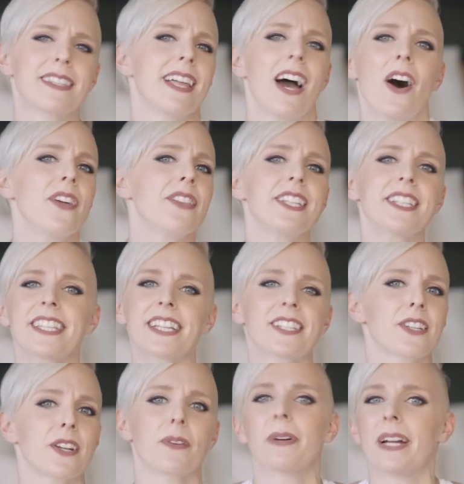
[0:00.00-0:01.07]
all these
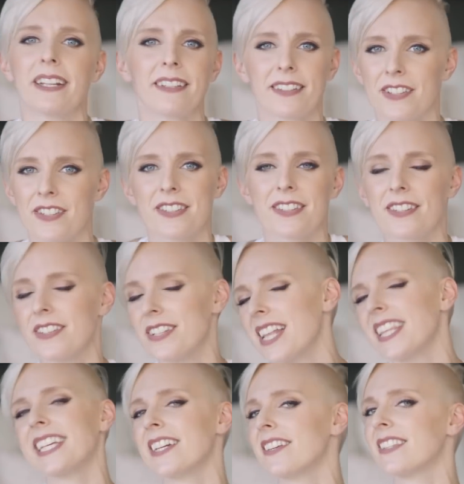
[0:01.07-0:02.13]
things are a win. There's
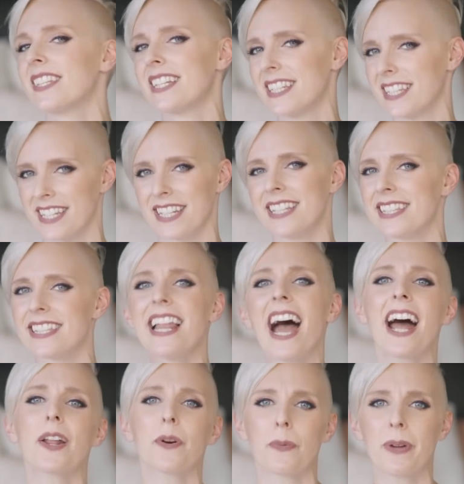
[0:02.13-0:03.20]
nothing here that is
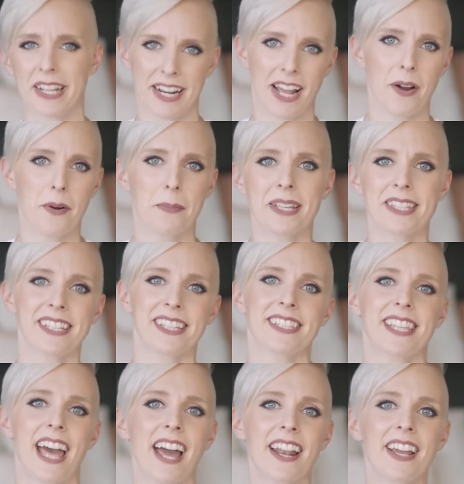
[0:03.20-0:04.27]
not a win. How amazing
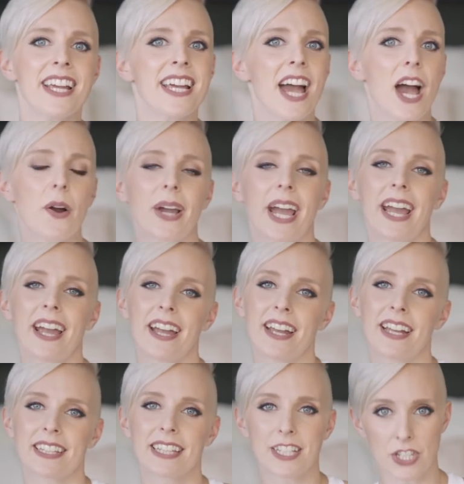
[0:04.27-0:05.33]
is that? Okay,
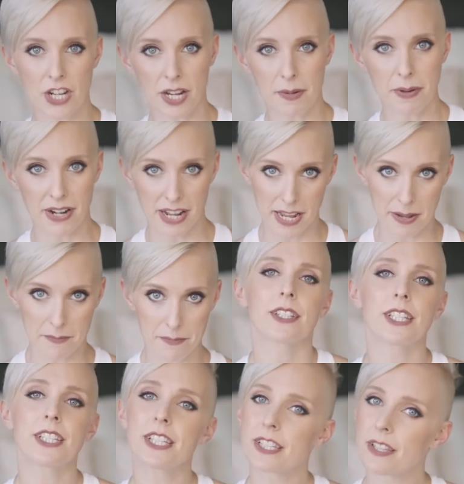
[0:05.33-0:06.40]
let's talk about aim.
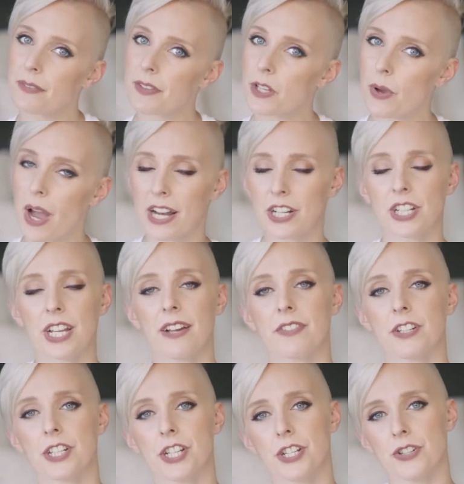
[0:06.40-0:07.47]
This is something you actually have
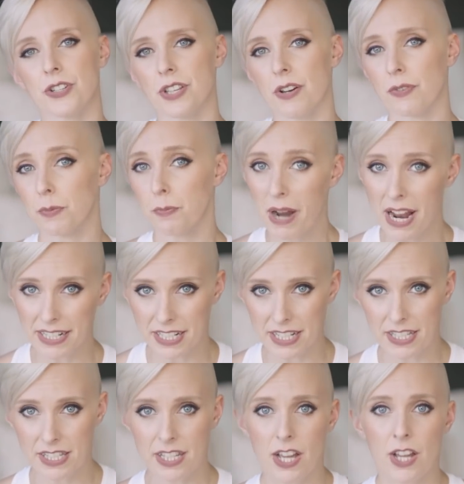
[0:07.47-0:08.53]
to teach yourself with practice.